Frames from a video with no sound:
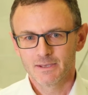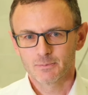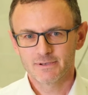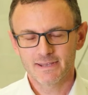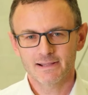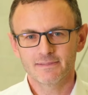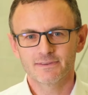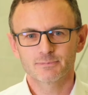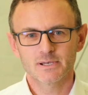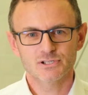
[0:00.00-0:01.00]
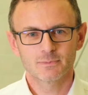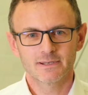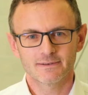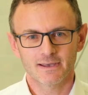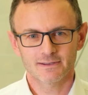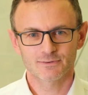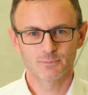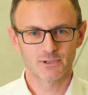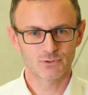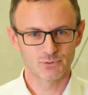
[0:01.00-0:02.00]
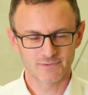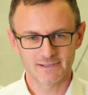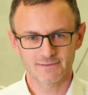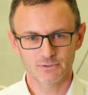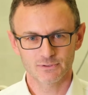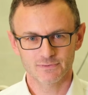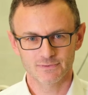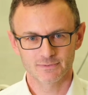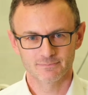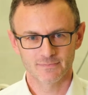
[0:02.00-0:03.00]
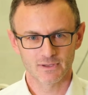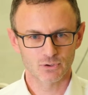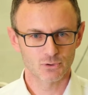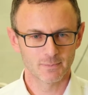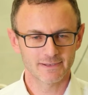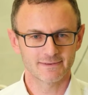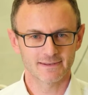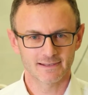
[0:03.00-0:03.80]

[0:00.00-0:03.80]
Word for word: We tackle this measurement task by two sensors, a chromatic